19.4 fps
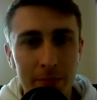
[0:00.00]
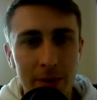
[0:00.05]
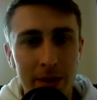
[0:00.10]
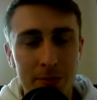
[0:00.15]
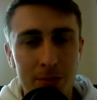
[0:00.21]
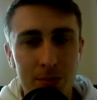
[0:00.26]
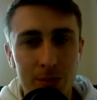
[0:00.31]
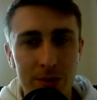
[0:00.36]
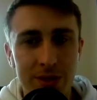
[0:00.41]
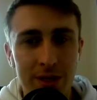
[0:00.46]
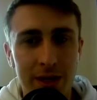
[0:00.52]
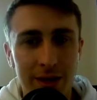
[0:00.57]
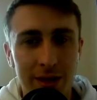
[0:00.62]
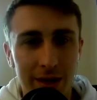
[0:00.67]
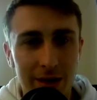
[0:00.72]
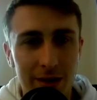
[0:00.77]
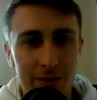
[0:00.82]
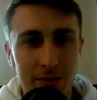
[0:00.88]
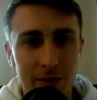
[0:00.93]
people were
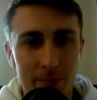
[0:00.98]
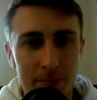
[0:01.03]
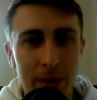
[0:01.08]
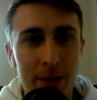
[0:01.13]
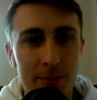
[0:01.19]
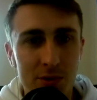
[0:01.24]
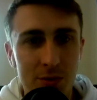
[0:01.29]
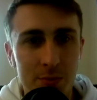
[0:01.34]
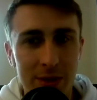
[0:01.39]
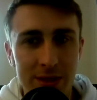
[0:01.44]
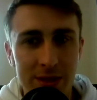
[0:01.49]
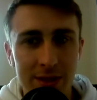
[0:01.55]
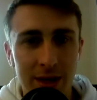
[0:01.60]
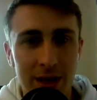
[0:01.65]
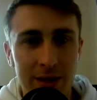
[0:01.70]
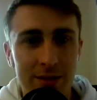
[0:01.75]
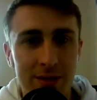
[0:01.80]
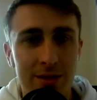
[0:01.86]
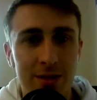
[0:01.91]
saying Pep should be
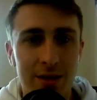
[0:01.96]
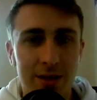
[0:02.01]
sacked.